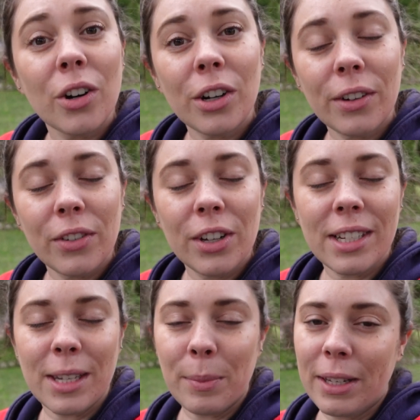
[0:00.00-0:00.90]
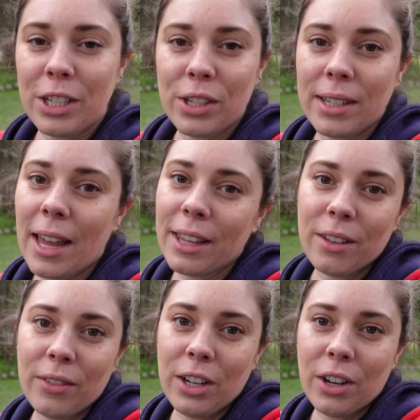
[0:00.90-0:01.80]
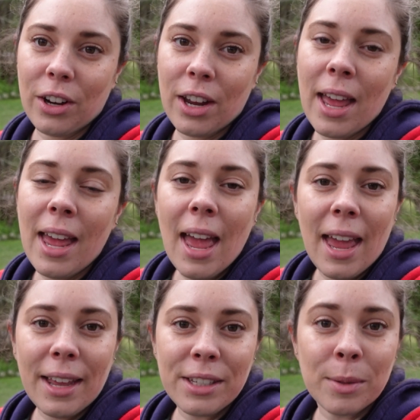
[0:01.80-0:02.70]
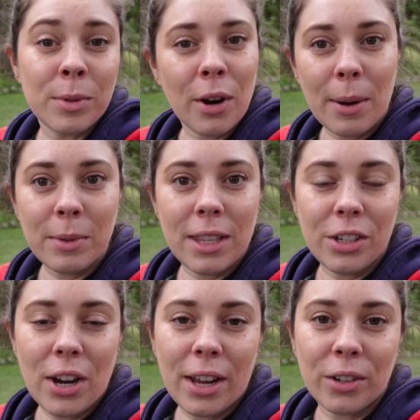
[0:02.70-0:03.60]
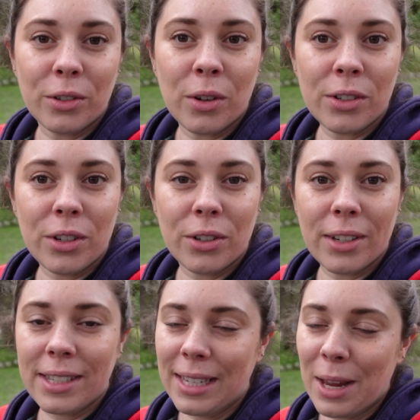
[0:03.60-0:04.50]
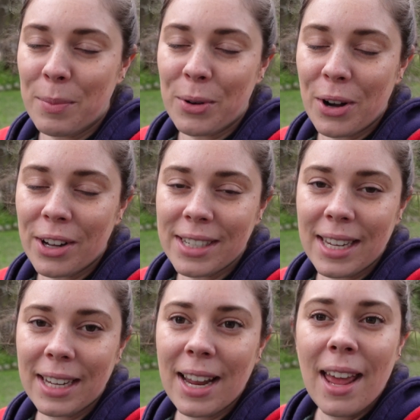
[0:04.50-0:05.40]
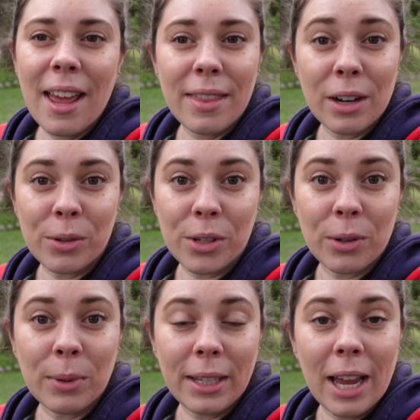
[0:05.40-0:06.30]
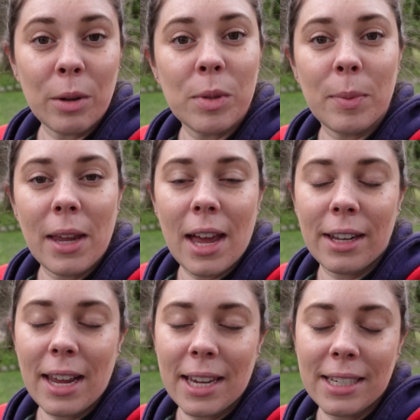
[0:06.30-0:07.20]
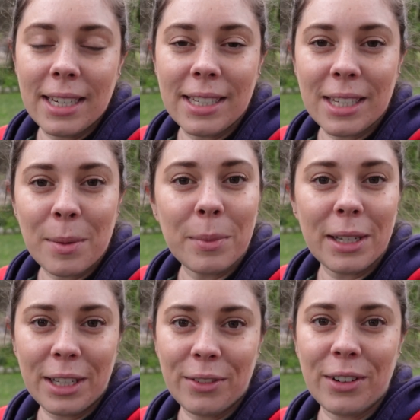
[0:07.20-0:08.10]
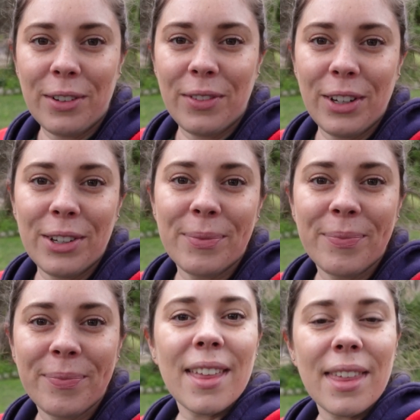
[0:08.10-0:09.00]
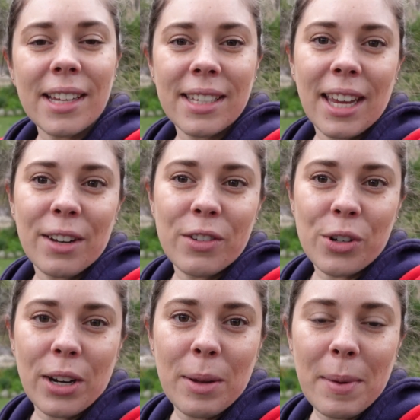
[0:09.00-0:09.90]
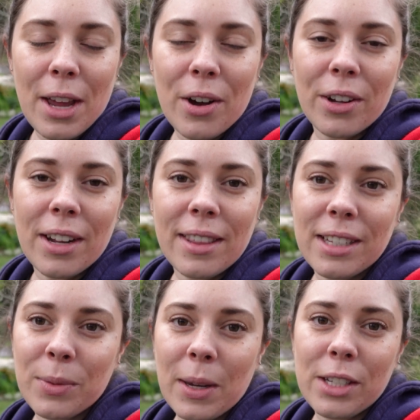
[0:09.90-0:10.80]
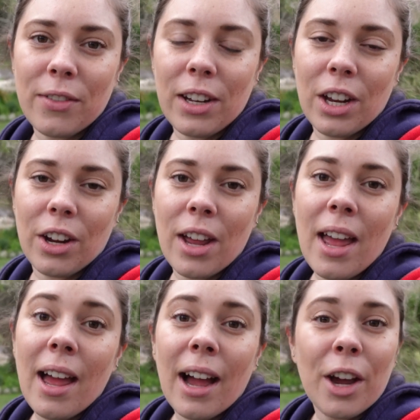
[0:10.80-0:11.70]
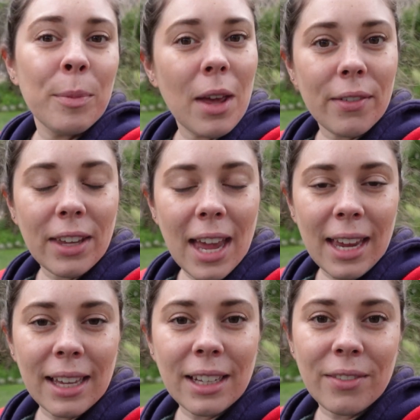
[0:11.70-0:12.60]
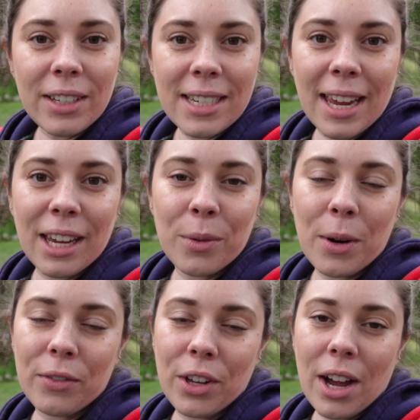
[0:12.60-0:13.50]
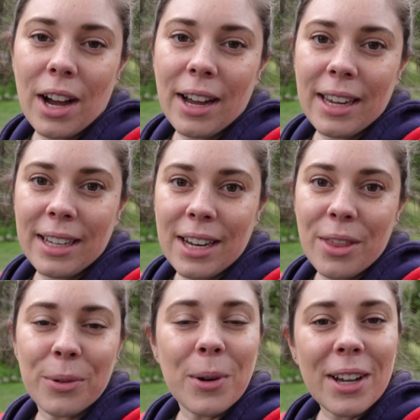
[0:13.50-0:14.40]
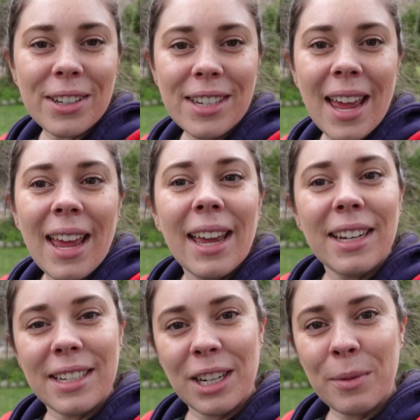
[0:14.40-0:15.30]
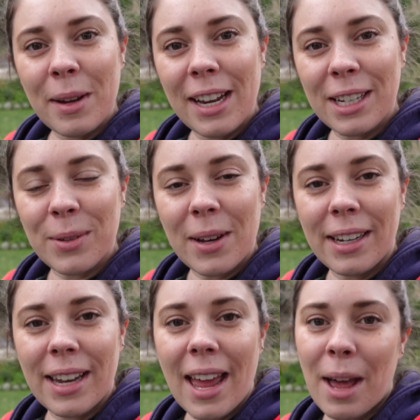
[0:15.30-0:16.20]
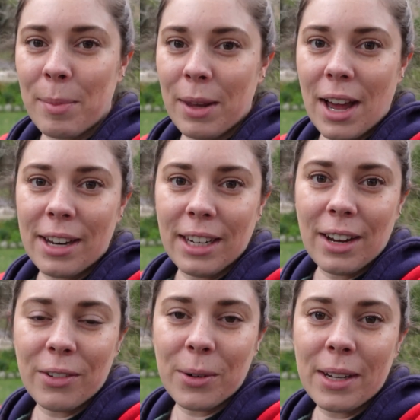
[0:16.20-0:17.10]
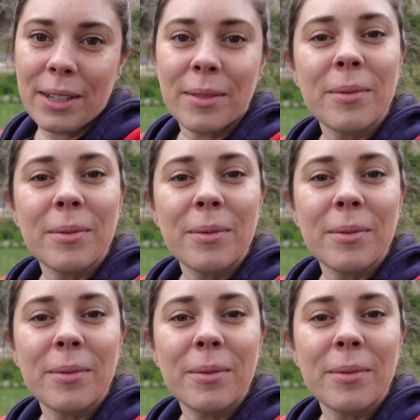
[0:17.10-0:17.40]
Or if you can simply just like the video and subscribe to the channel to see more content, that also really helps me out and is completely free for you. Thanks again for joining me on this week's video. I hope you're having a lovely day wherever you are in the world, and until my next one, happy gardening everyone.